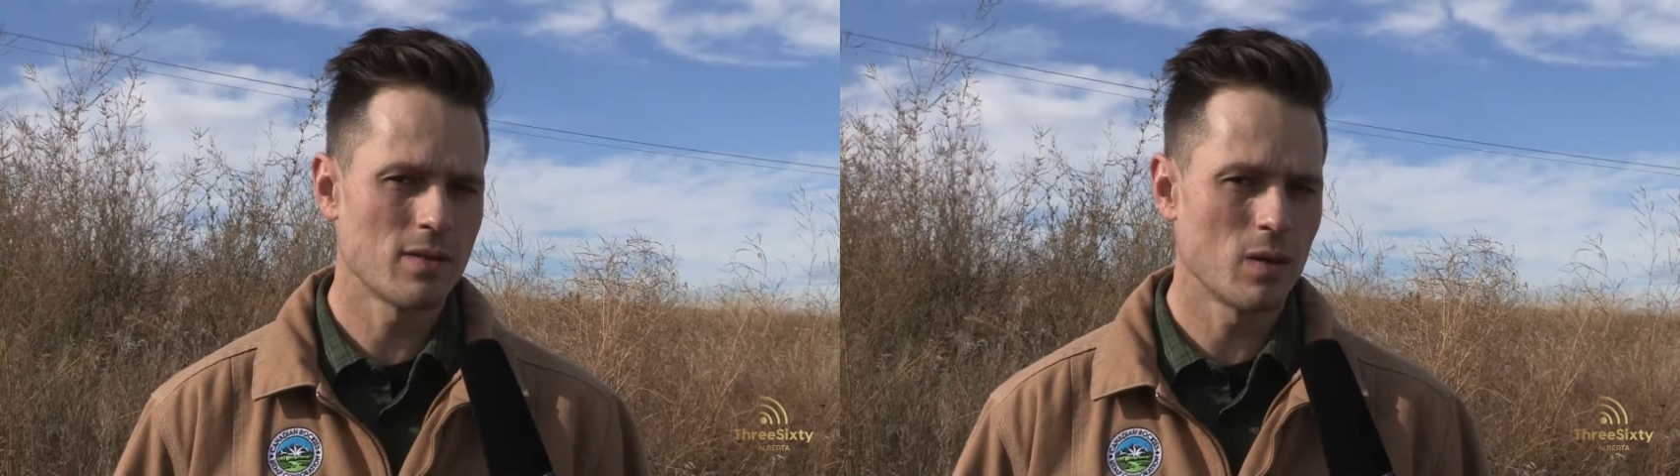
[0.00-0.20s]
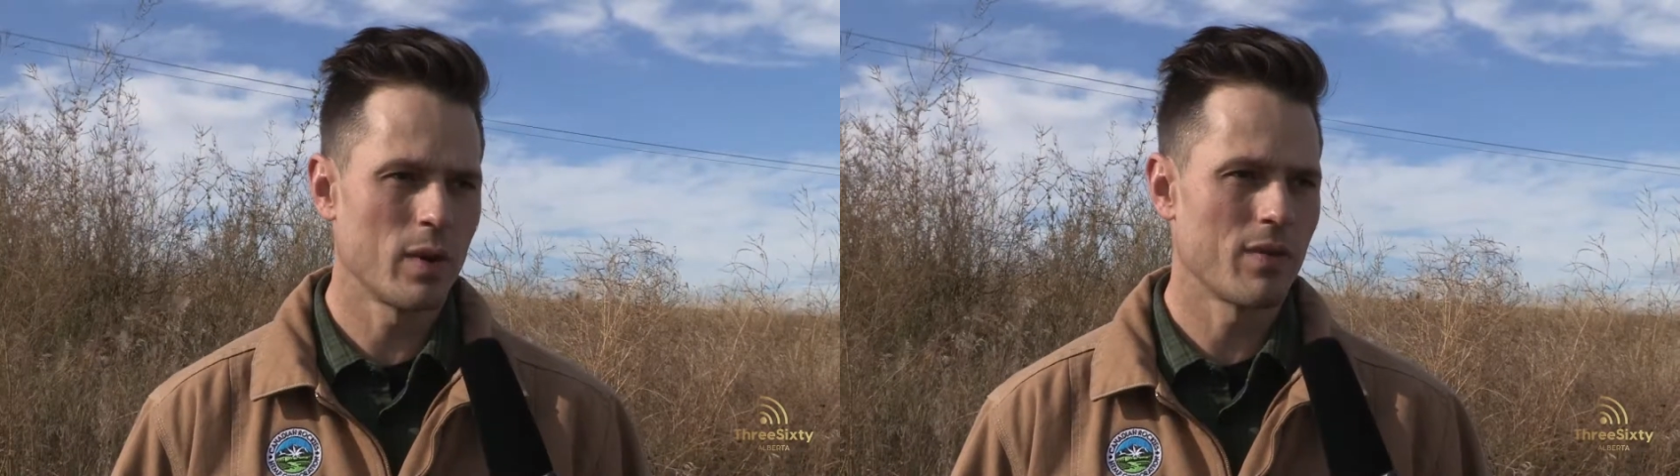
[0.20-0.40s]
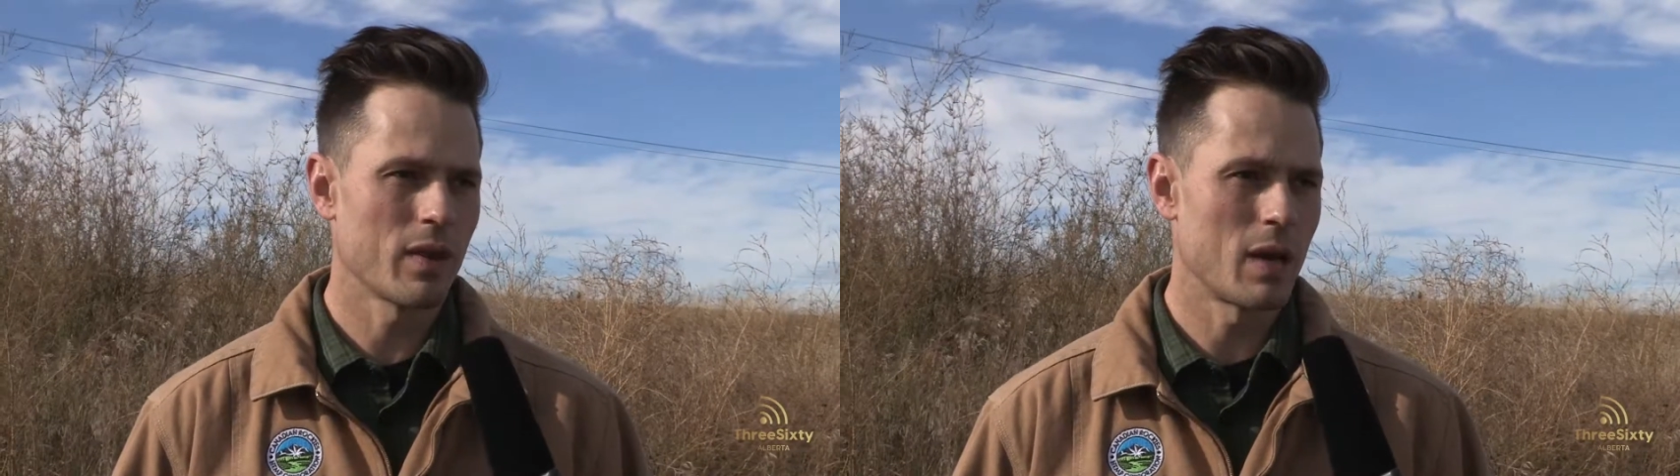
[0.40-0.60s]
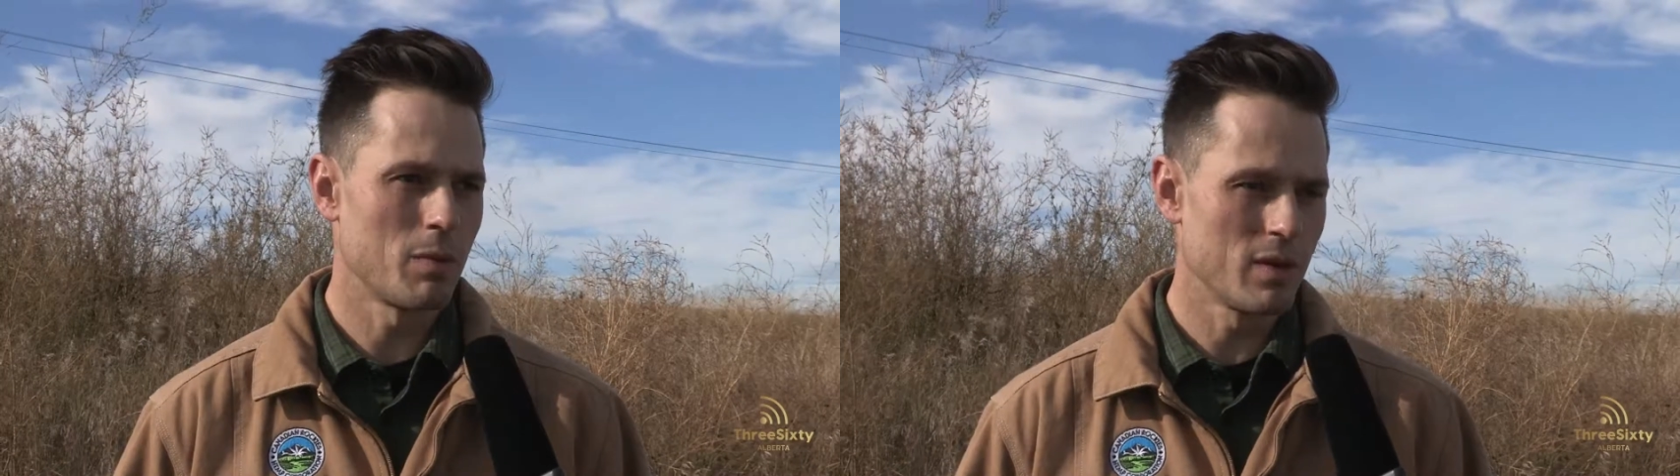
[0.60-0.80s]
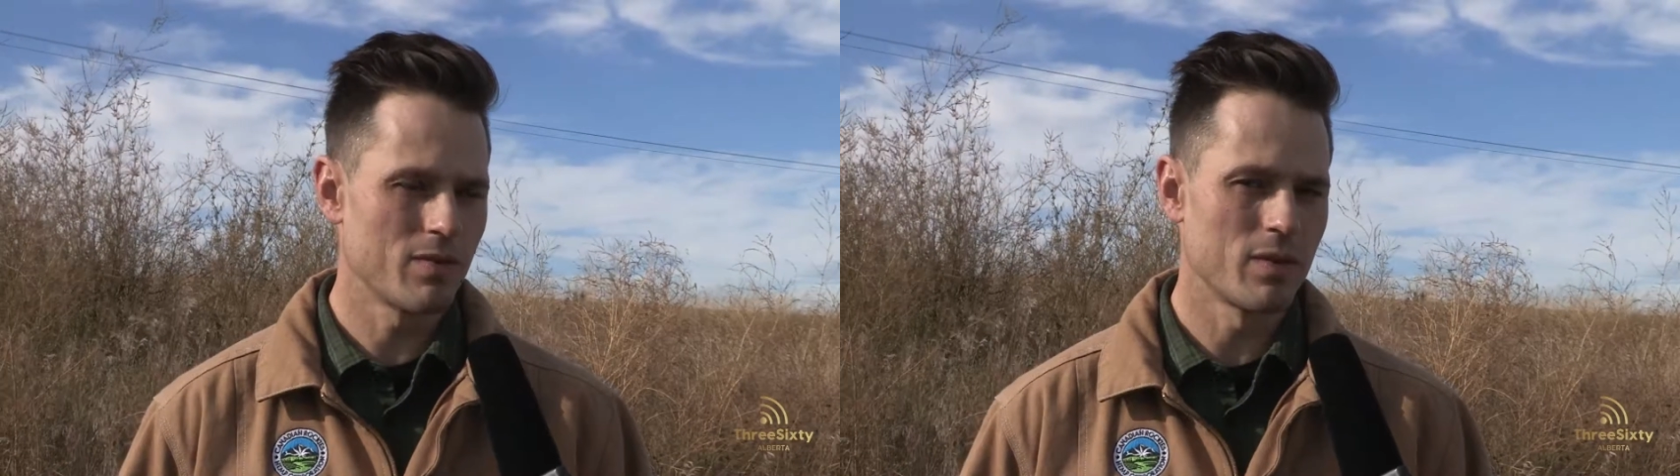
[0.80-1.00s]
So we have a
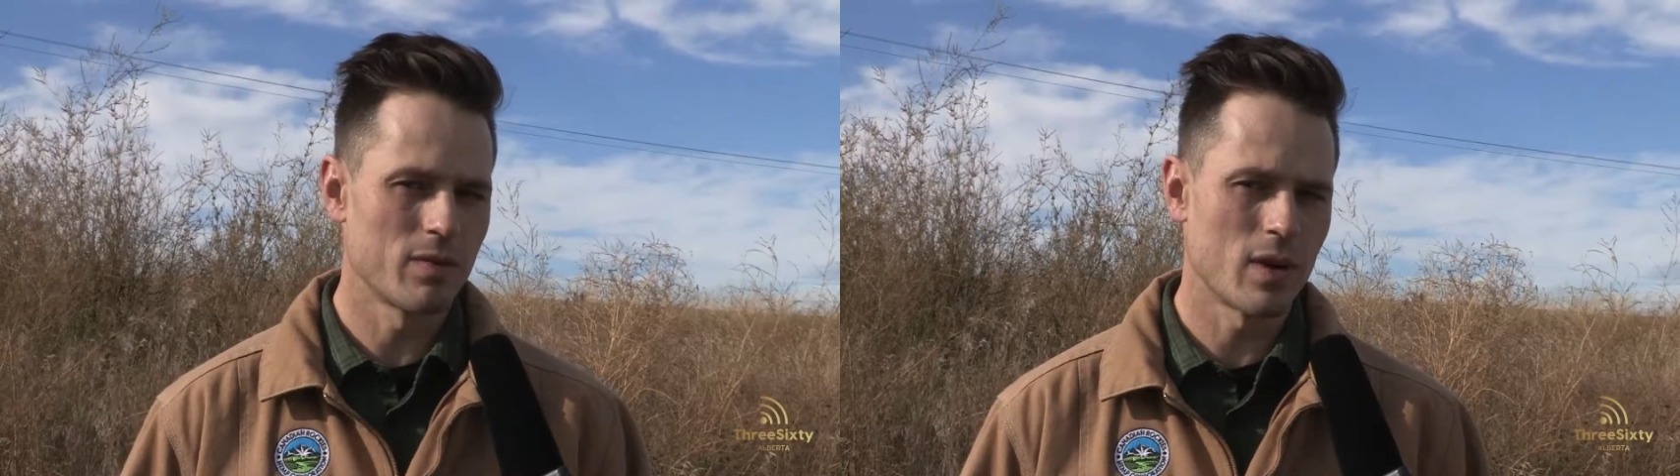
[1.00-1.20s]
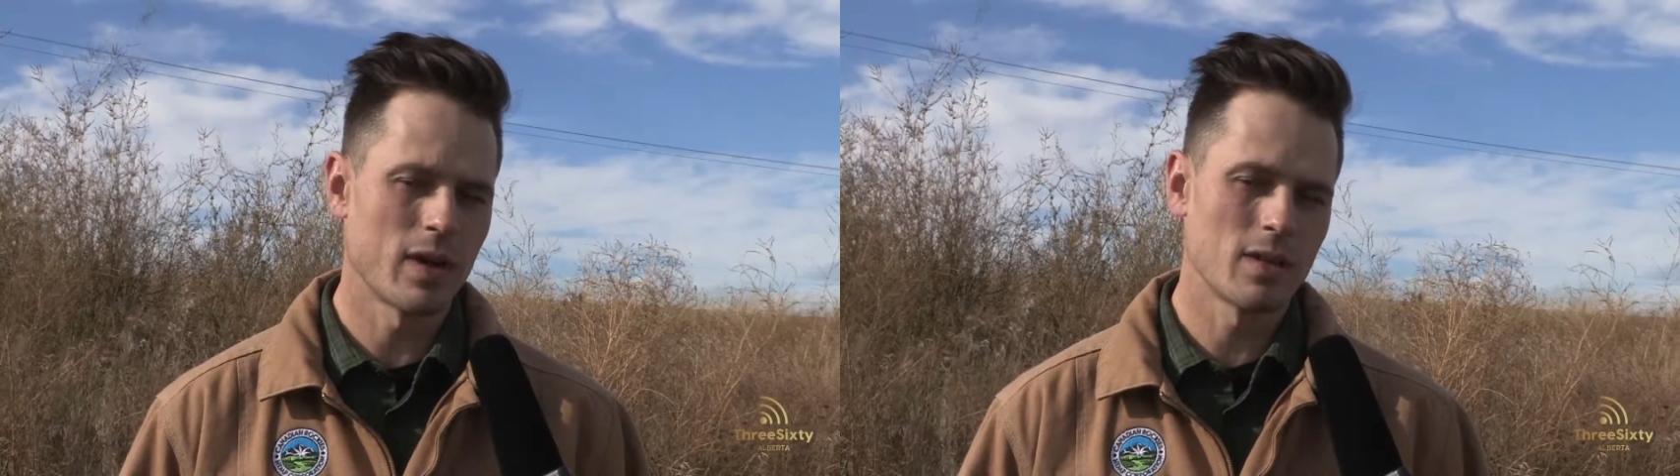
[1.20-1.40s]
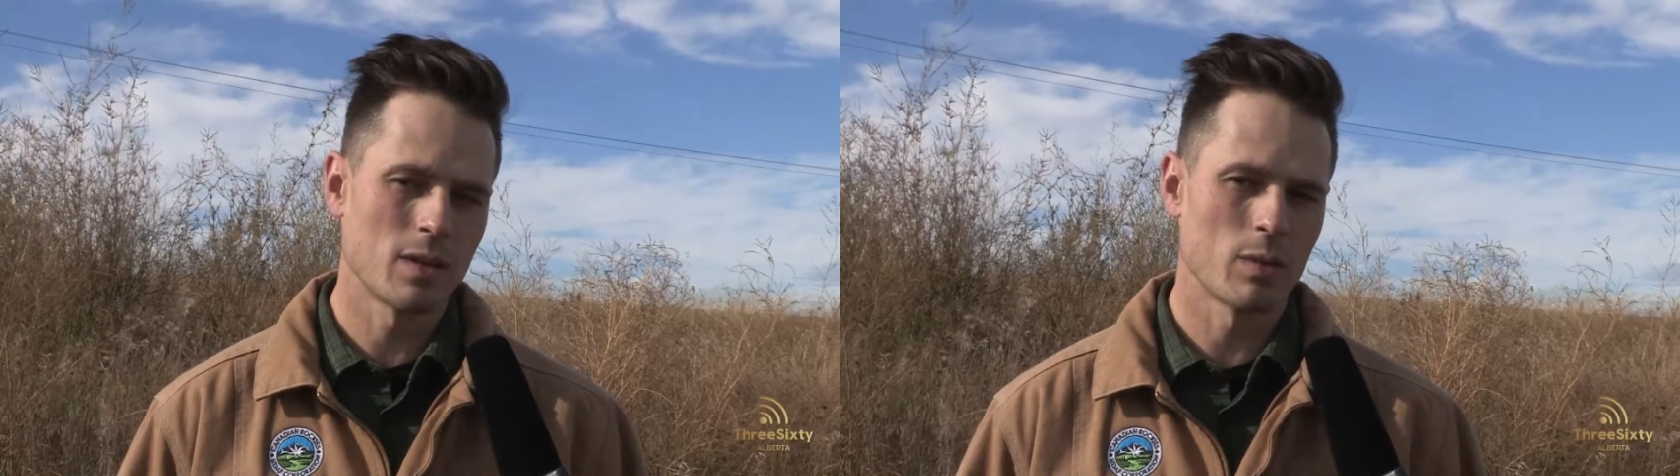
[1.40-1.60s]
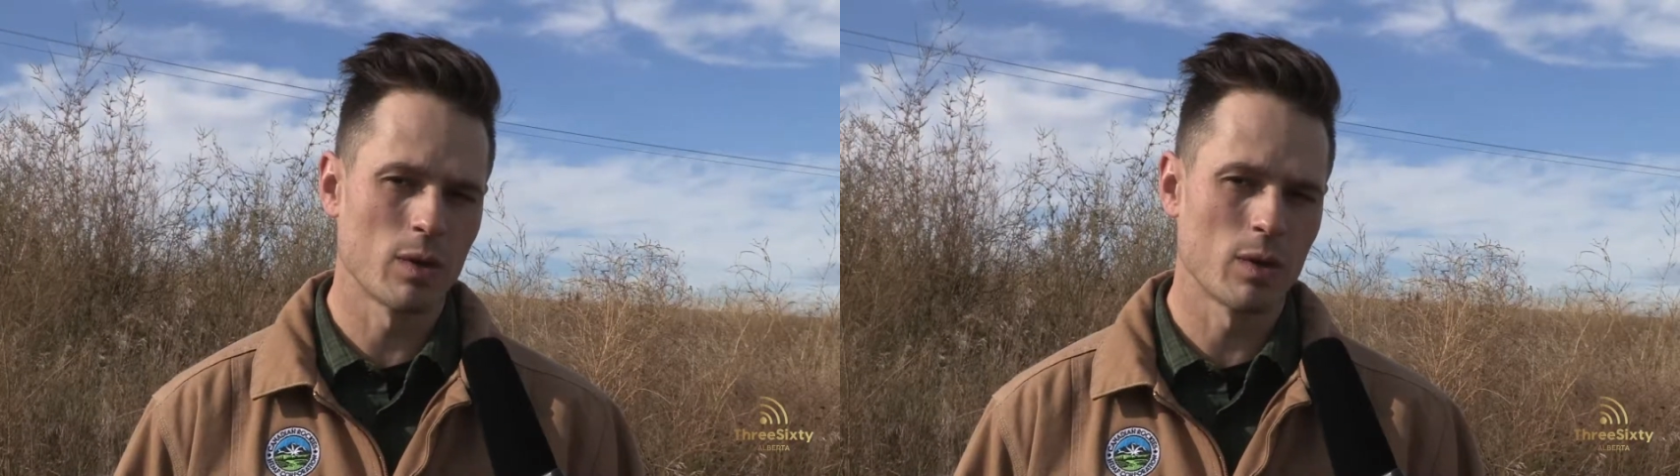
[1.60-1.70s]
couple different varieties that